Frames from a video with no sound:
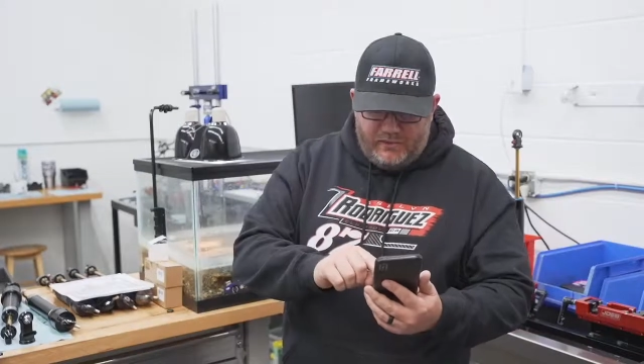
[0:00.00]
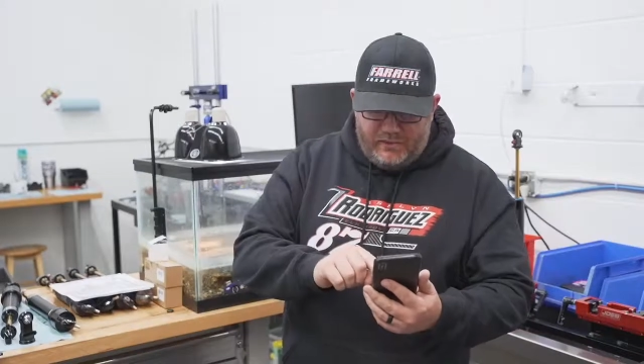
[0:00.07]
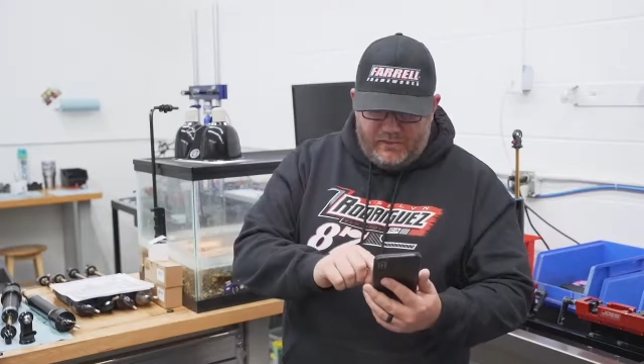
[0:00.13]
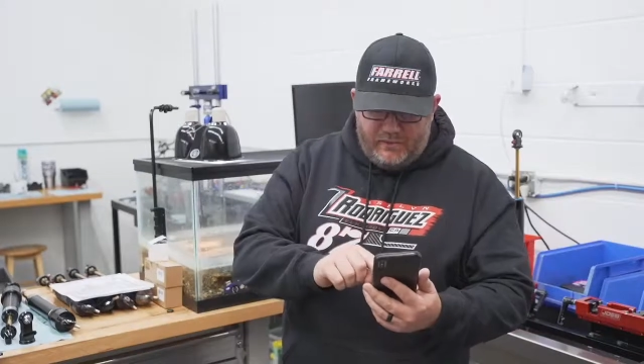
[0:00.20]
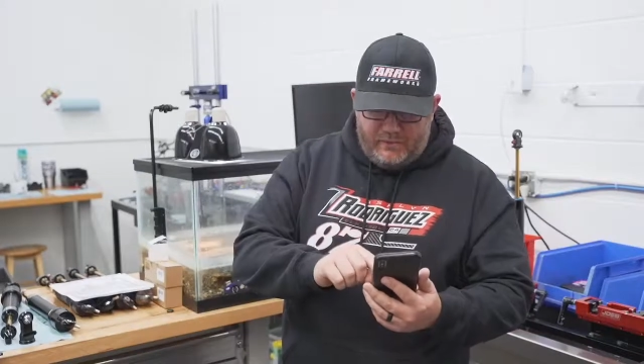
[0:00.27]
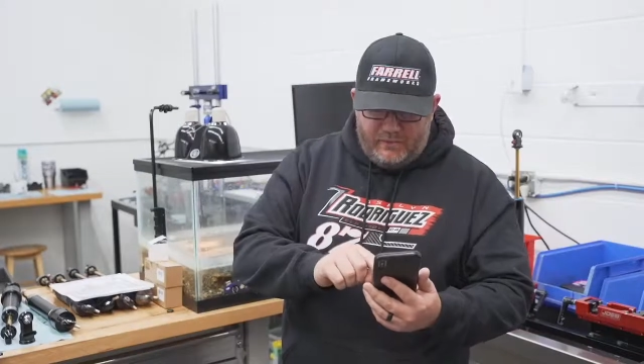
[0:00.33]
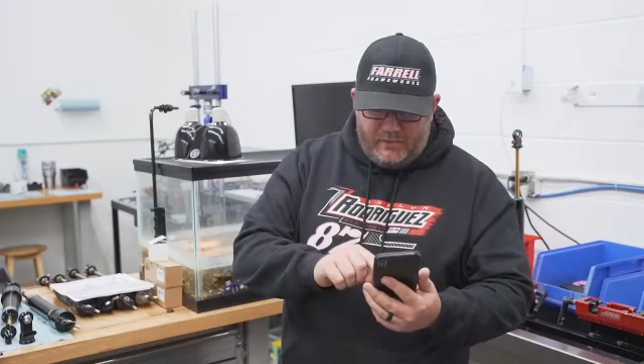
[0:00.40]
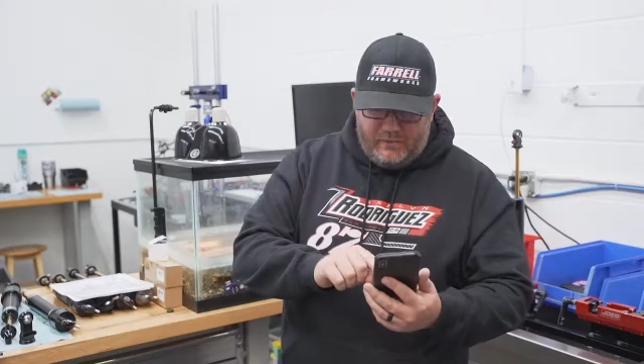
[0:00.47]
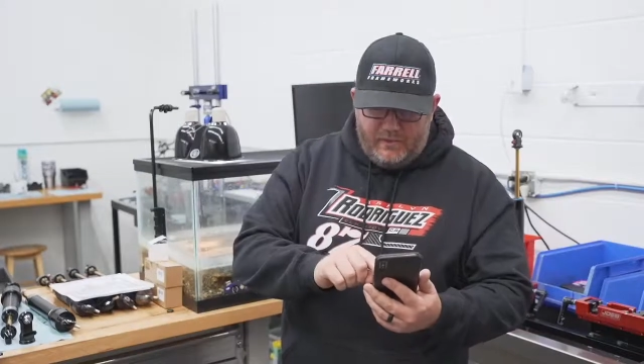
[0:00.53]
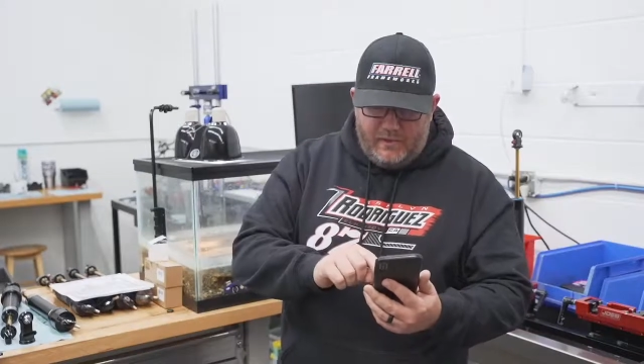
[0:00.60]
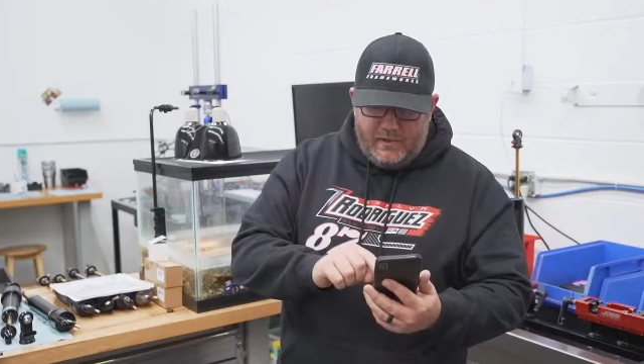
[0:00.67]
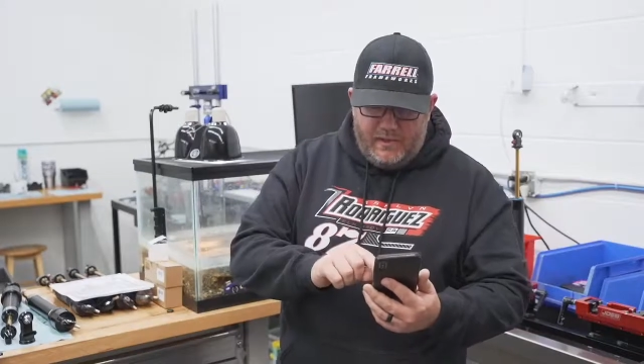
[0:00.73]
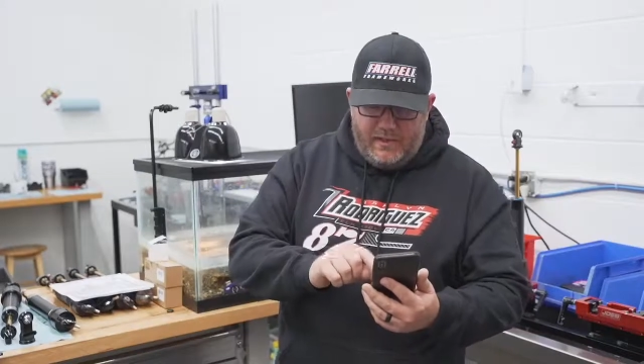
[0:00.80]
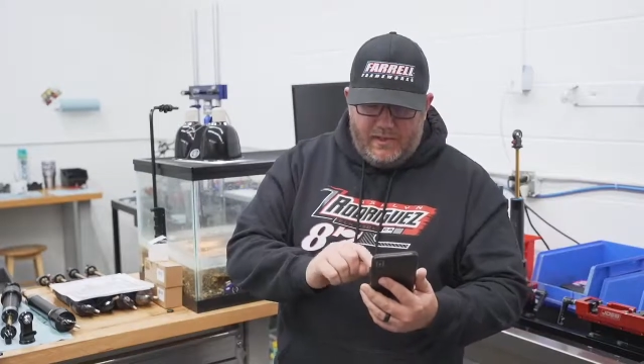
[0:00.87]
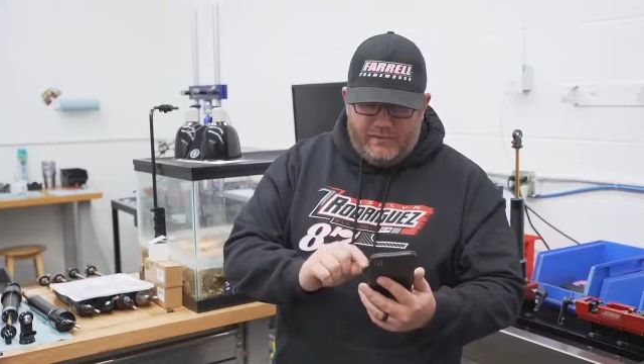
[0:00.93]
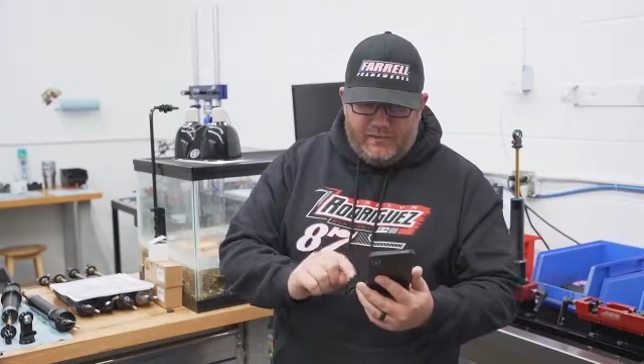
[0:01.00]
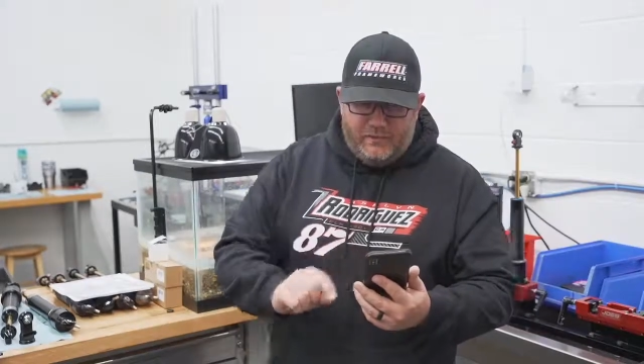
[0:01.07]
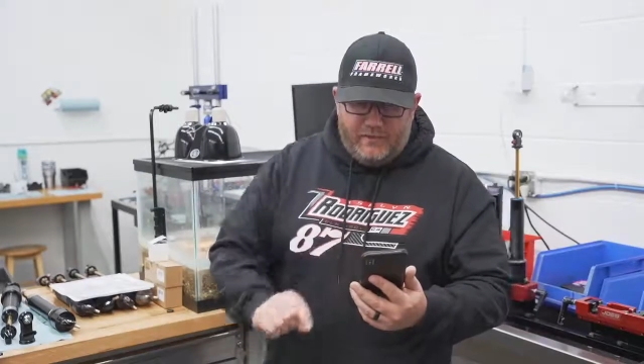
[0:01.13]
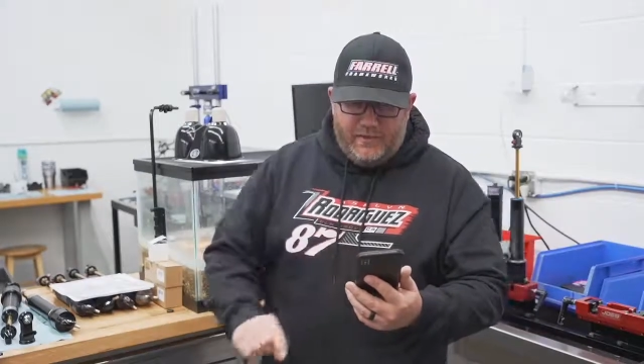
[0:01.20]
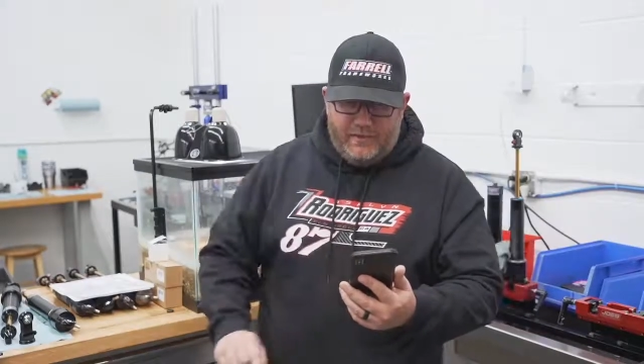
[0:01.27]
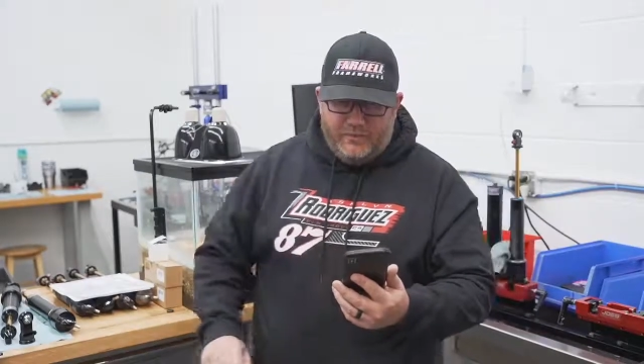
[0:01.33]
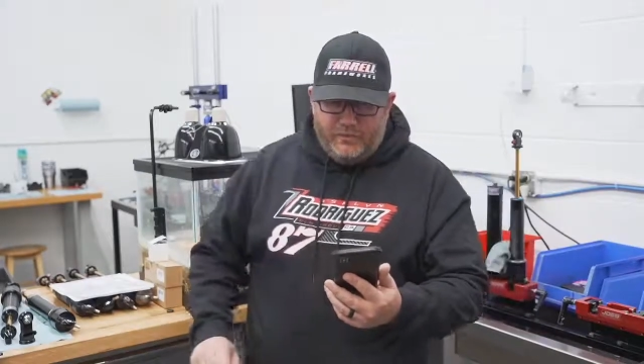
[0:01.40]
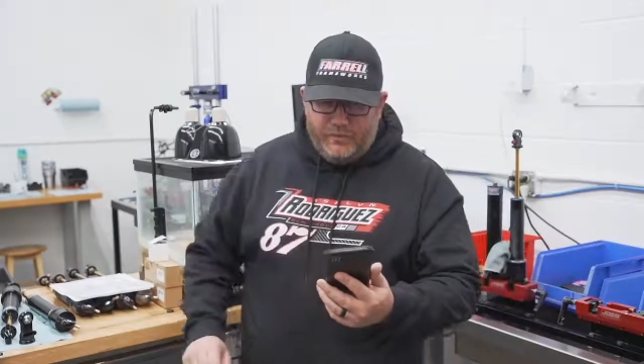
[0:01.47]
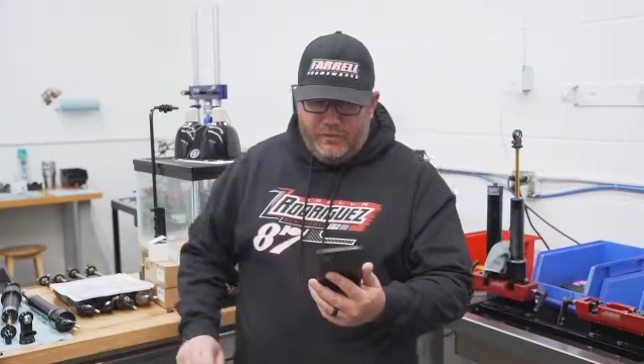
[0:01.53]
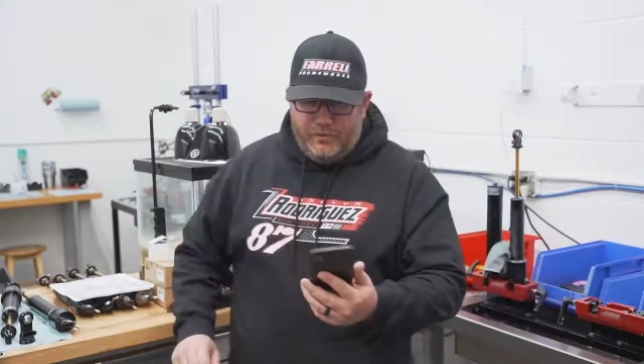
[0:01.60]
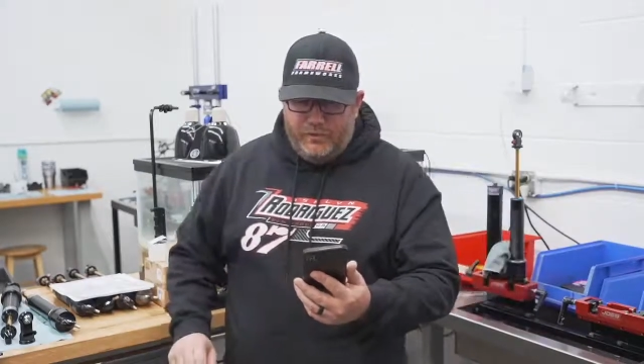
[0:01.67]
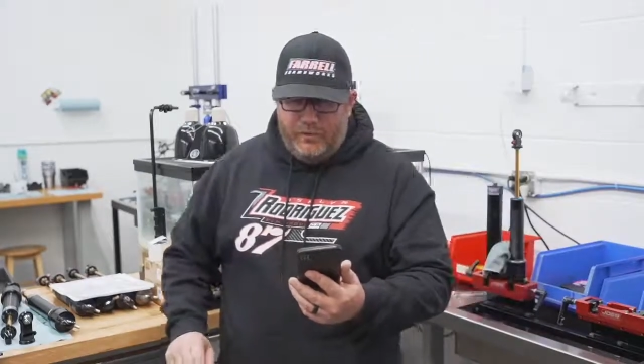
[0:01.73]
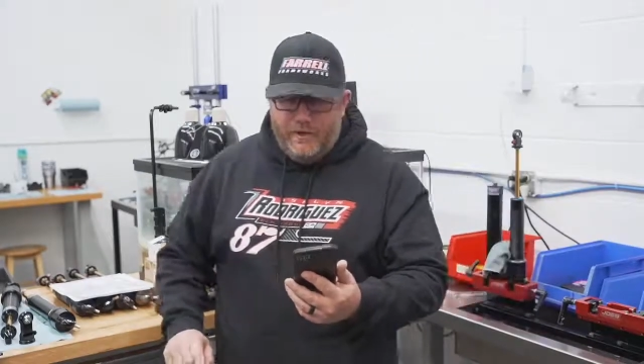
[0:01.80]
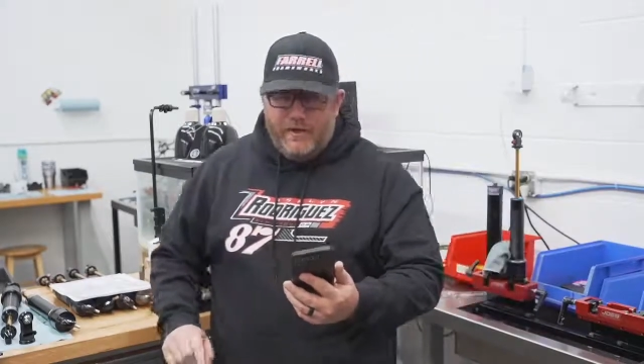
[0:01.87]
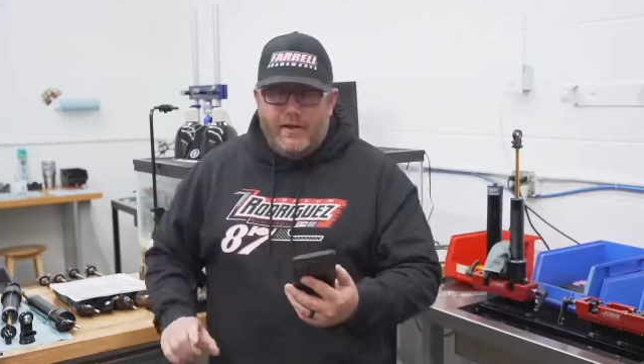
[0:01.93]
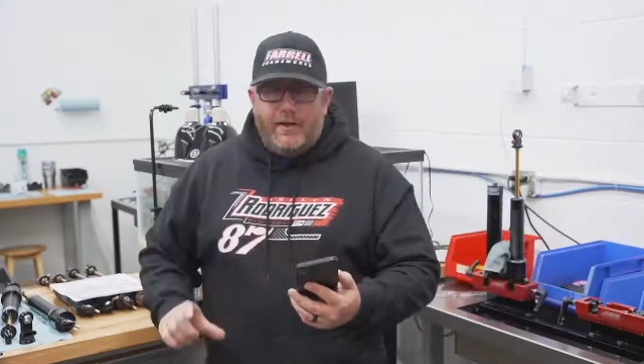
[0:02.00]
I can answer that for you.